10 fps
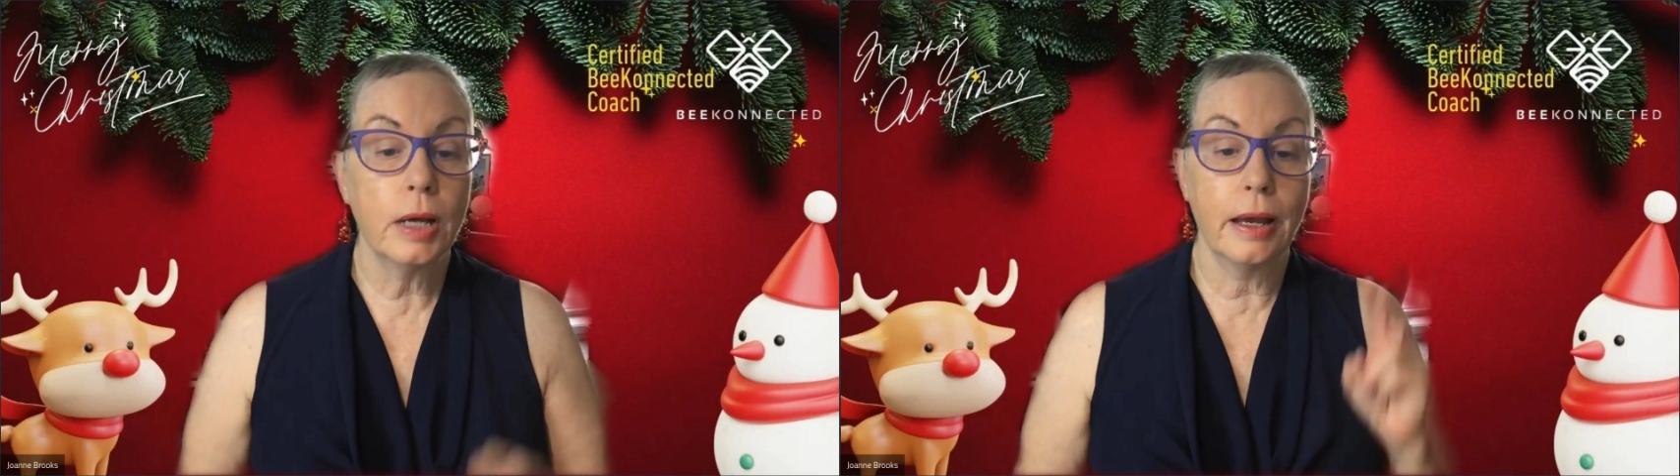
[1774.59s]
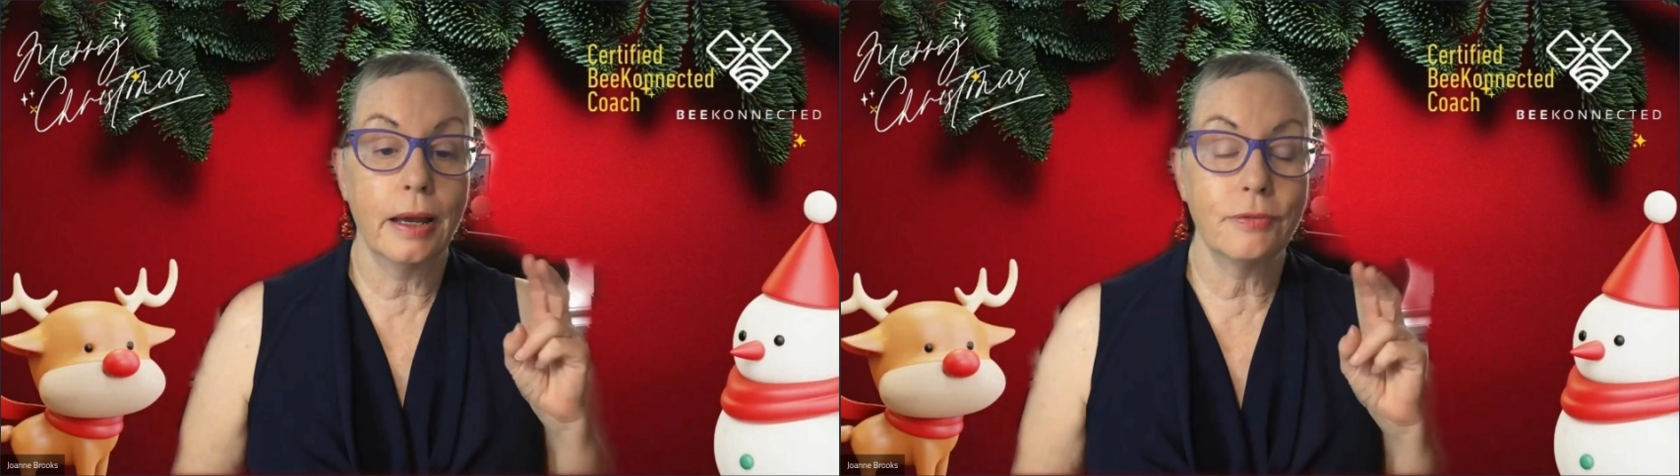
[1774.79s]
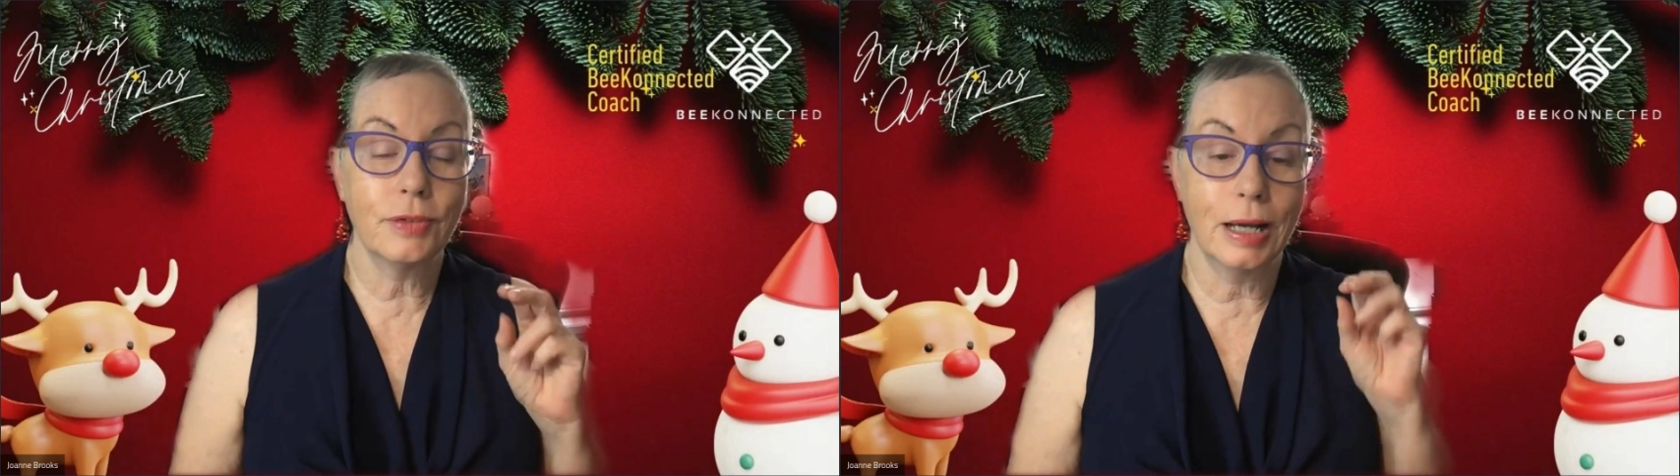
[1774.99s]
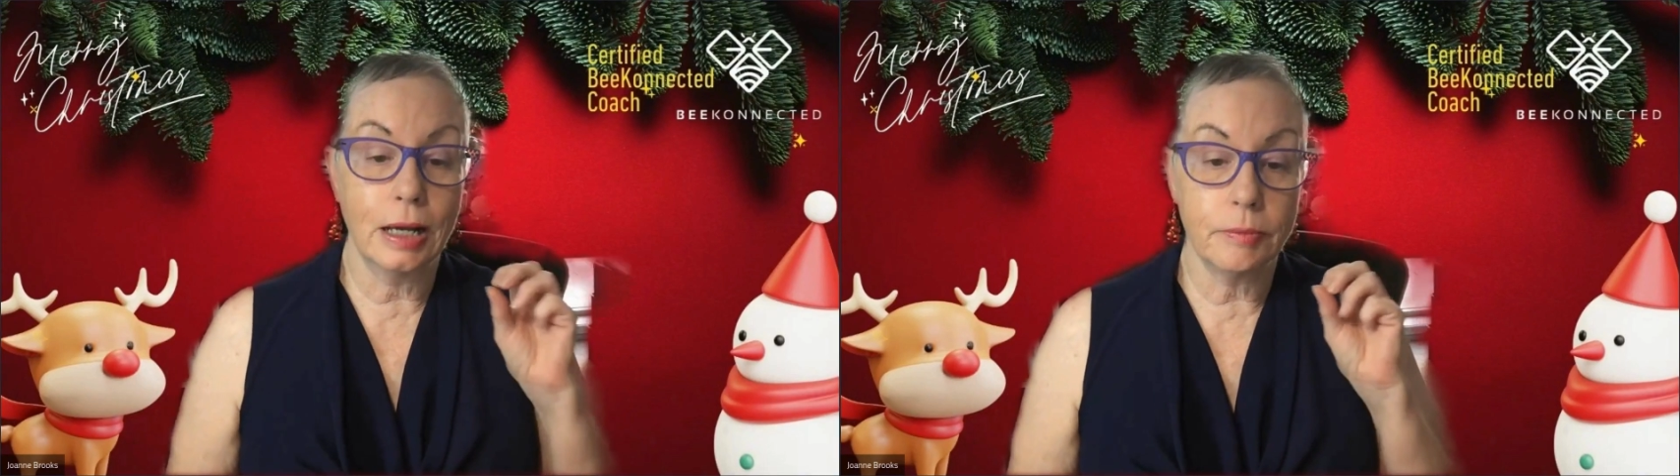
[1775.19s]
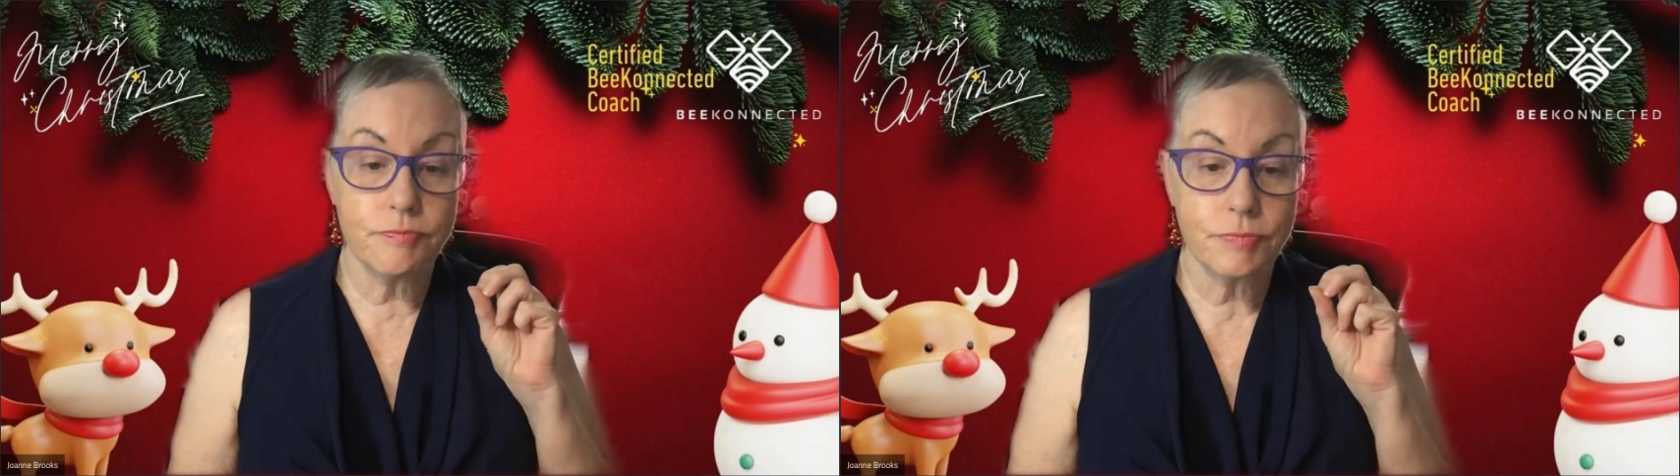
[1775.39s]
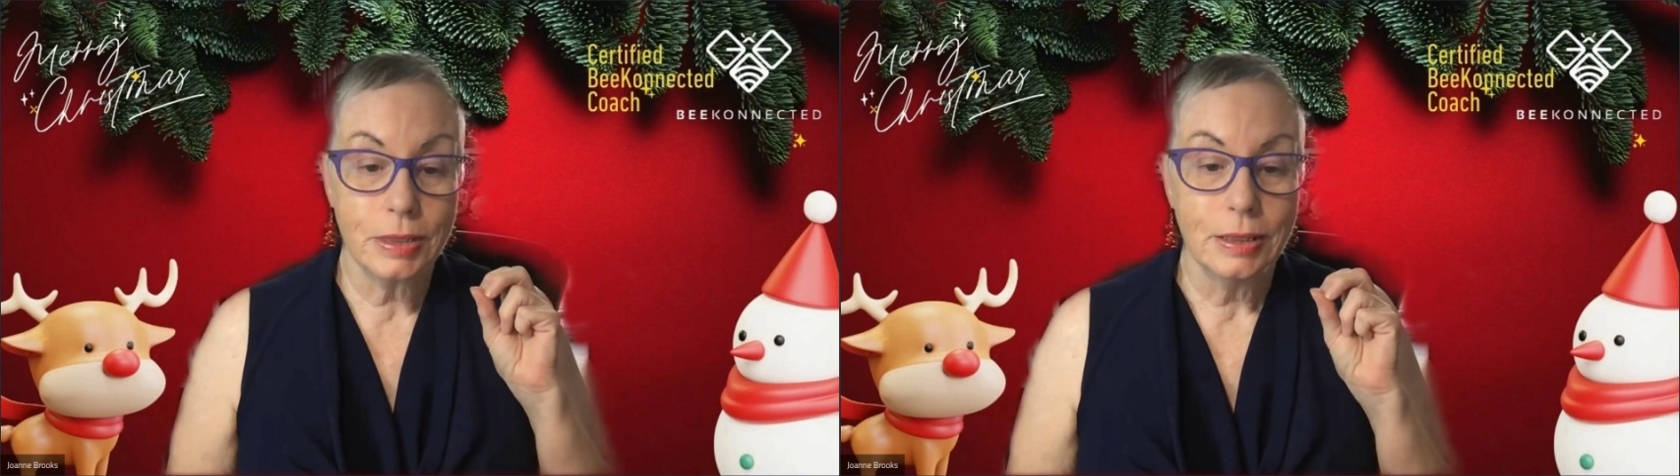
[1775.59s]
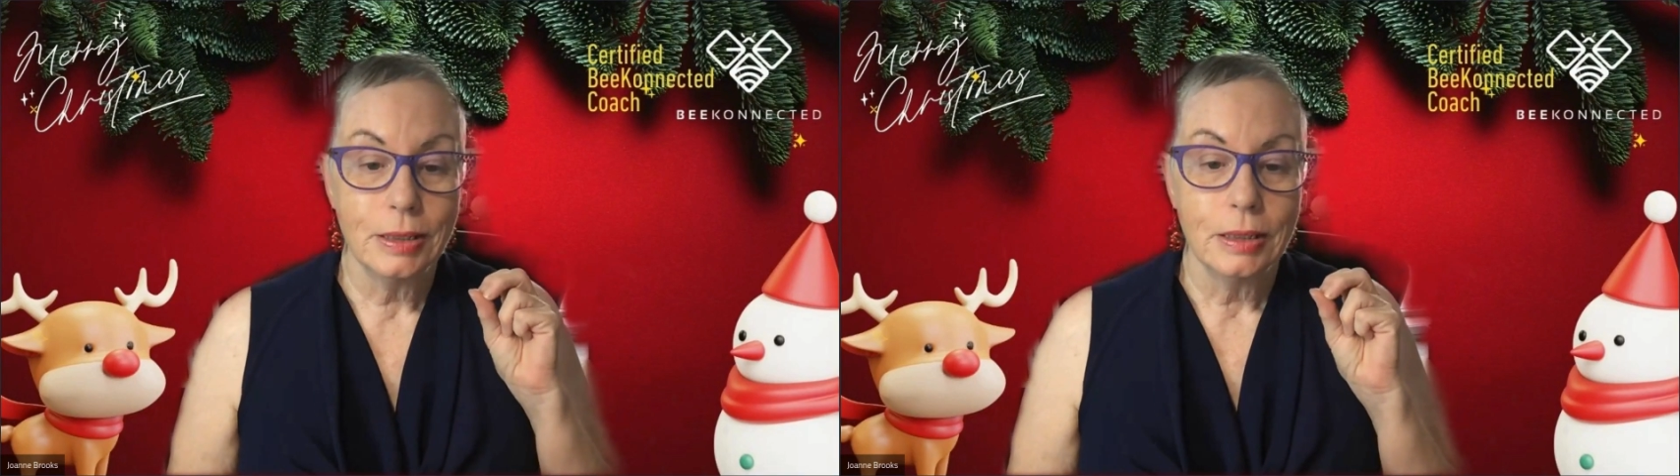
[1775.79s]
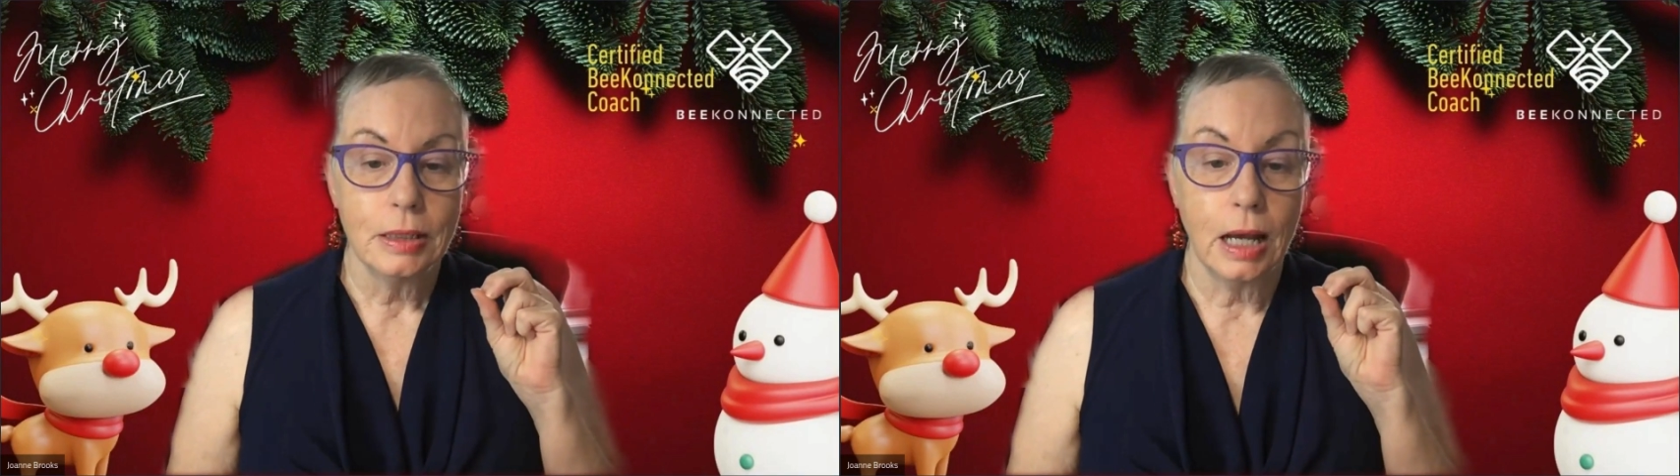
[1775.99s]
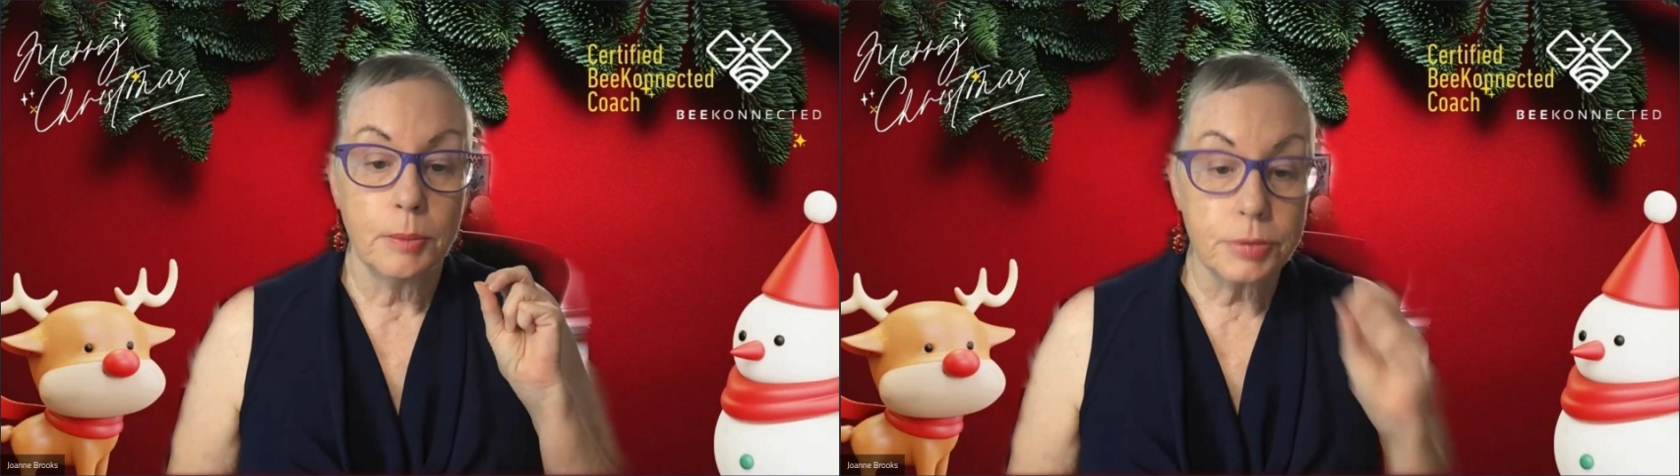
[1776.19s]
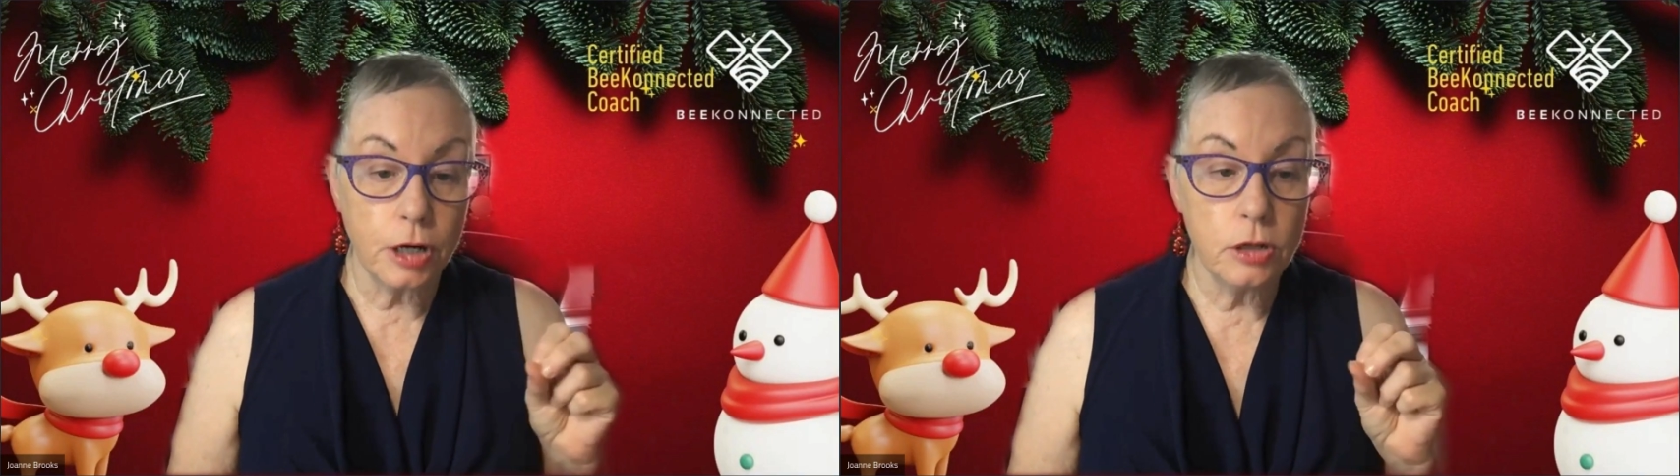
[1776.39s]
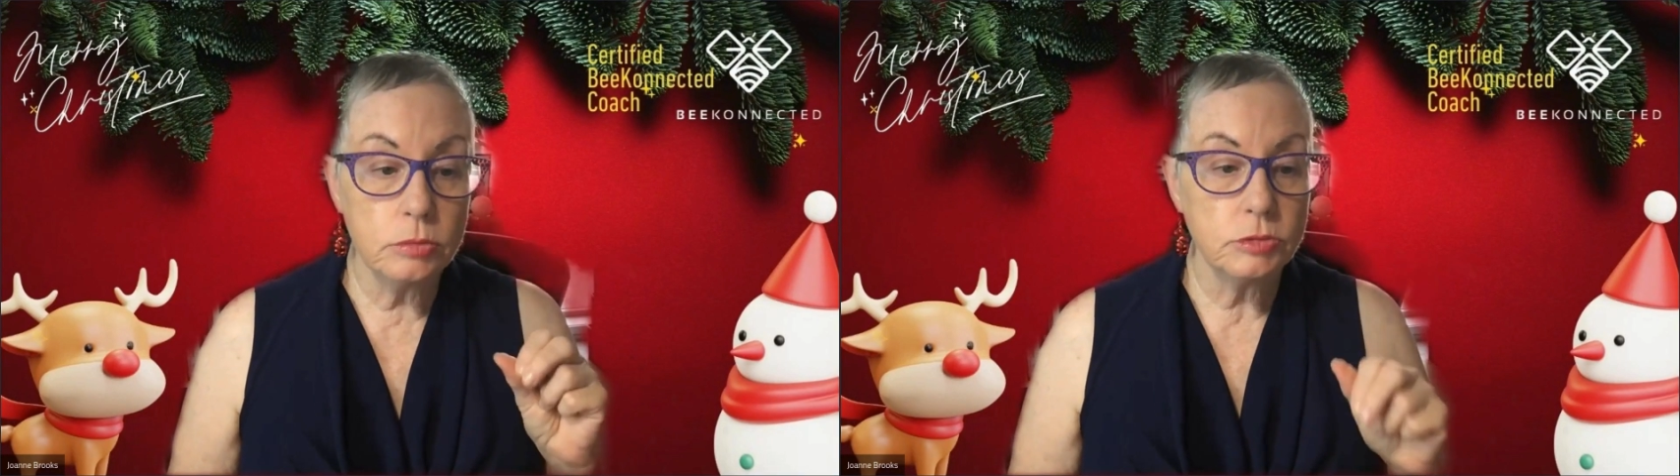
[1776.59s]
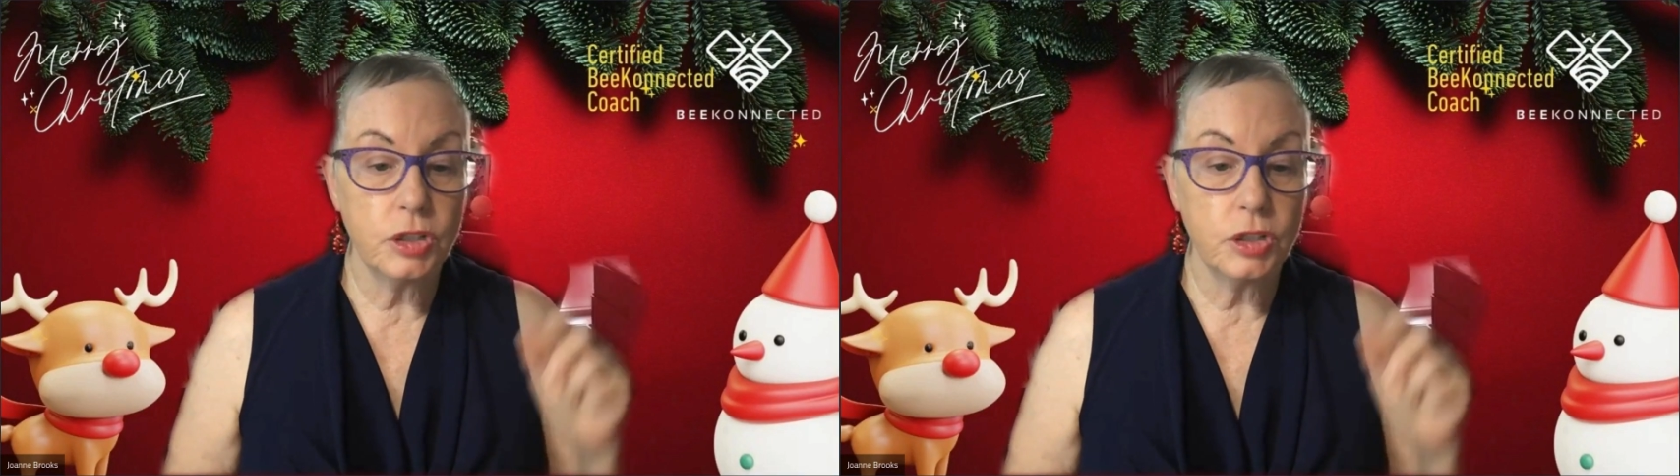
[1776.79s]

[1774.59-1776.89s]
have Pro,